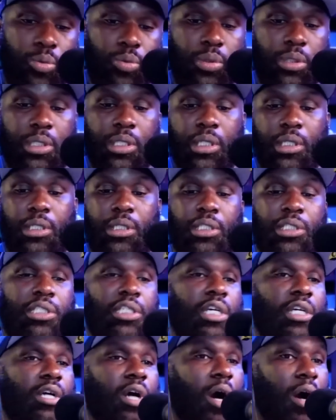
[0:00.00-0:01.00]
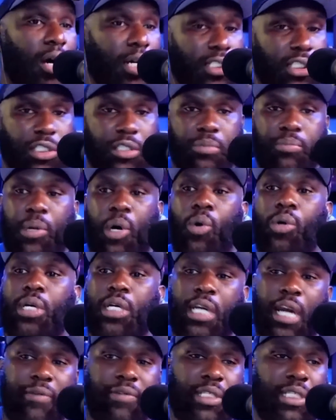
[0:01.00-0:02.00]
the cigar smoke
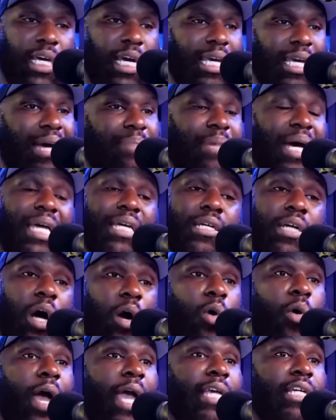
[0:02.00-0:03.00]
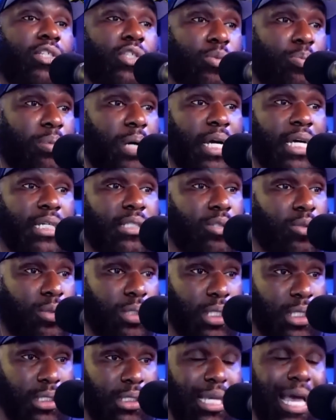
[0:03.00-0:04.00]
and everything, I might go 8 sprays on
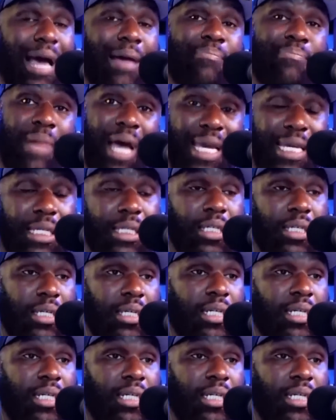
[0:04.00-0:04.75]
this. I might.